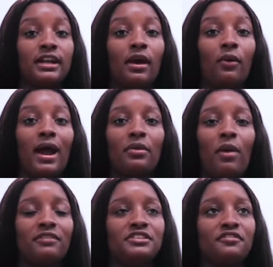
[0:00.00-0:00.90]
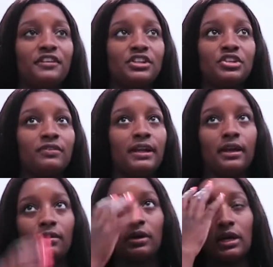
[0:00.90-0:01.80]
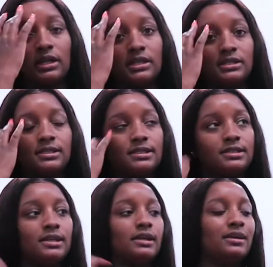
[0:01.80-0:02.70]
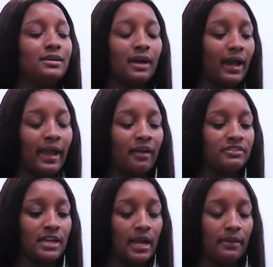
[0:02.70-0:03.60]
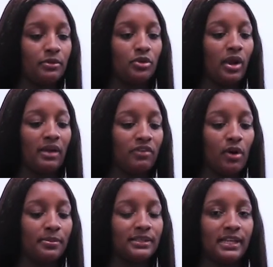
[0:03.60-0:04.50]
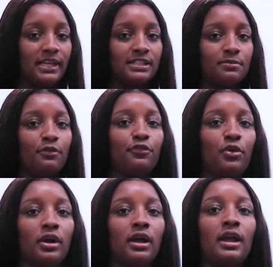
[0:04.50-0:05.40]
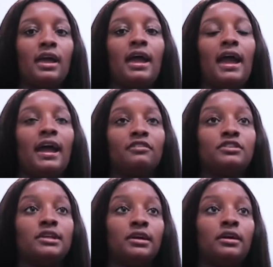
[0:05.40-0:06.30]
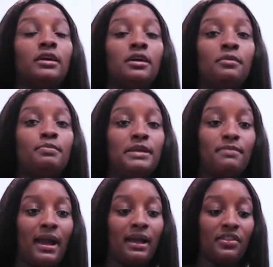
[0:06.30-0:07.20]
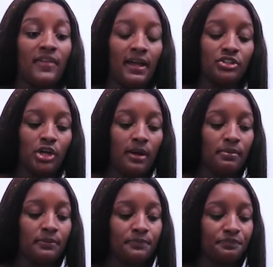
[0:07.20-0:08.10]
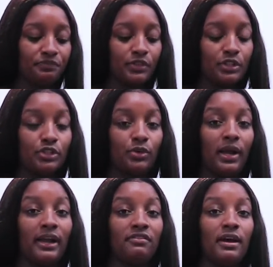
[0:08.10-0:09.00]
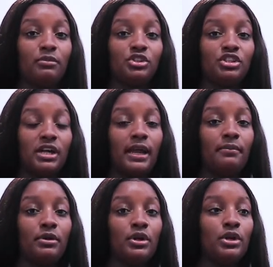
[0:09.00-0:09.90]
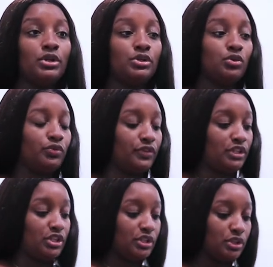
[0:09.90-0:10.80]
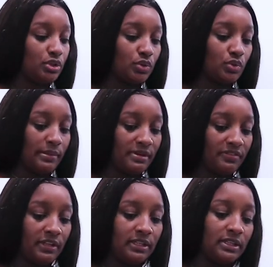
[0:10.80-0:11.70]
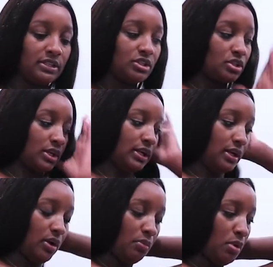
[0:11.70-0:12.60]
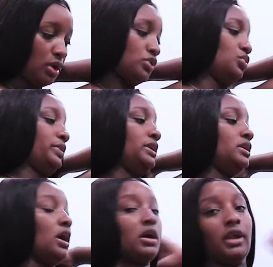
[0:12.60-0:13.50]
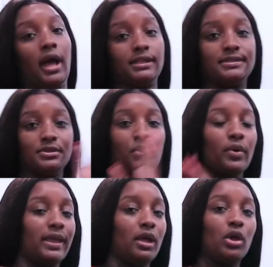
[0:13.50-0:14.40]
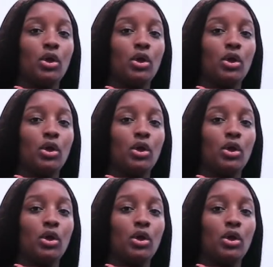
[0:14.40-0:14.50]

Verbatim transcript: now, I don't have to finish it right now because I have time. You know, I have a couple of days before I have to be back at that job. So I have that much time to finish it. So I'm definitely going to start it now, but we are not going